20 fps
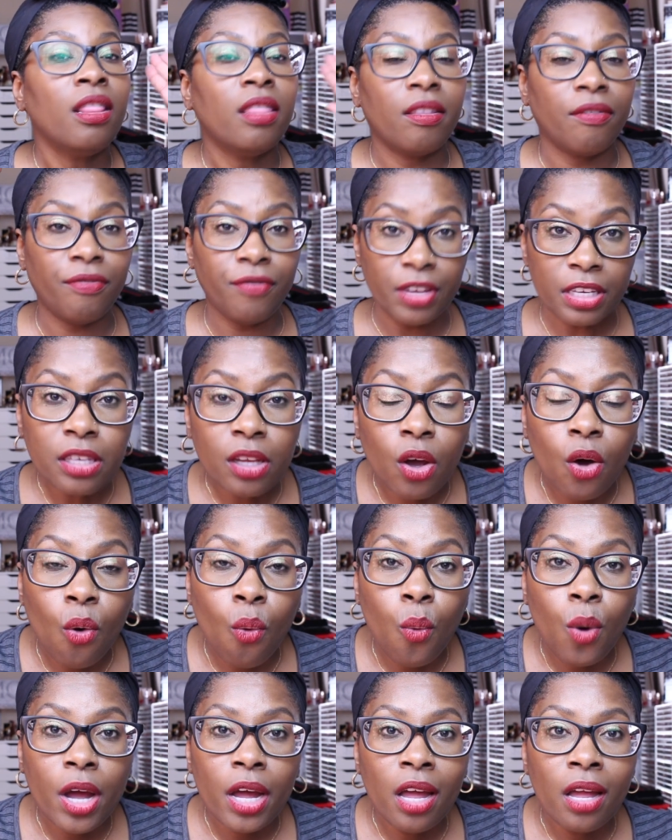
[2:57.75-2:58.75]
The physical
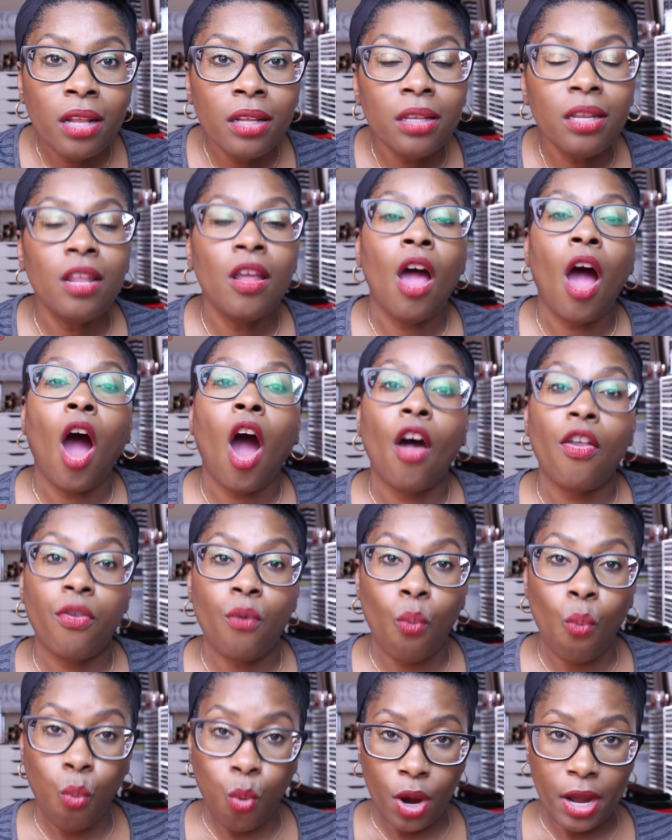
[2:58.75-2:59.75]
one are
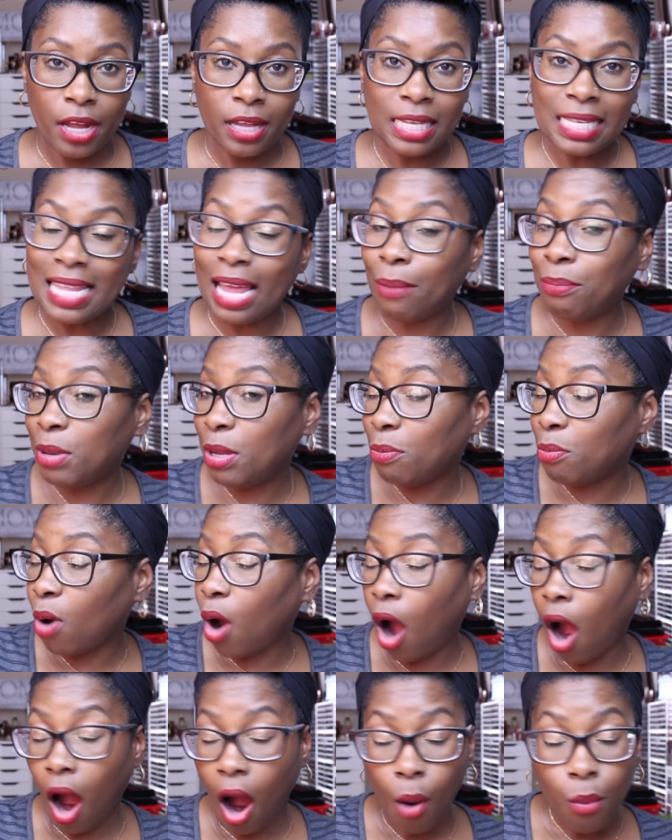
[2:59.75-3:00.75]
the ones that people
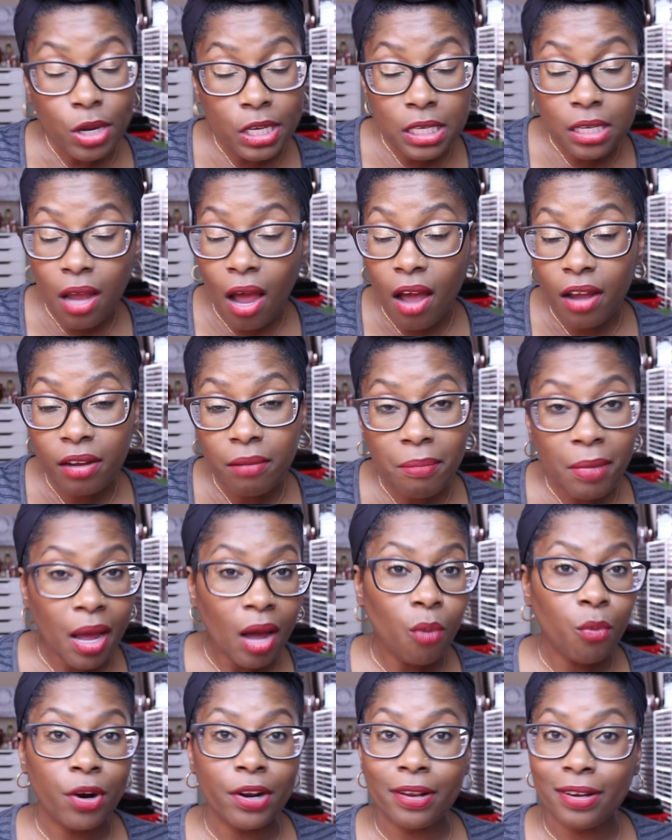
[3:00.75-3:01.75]
are always talking
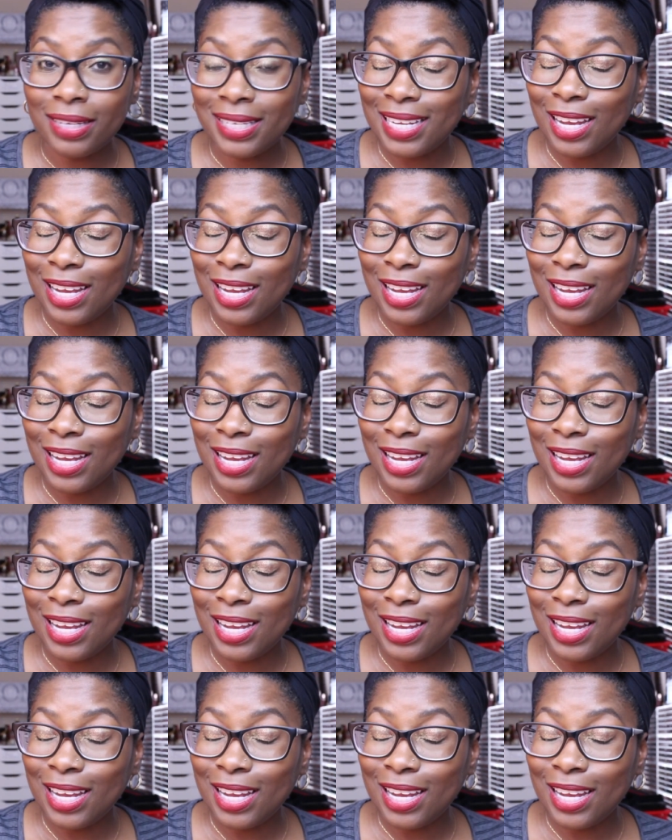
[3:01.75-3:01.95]
about, where they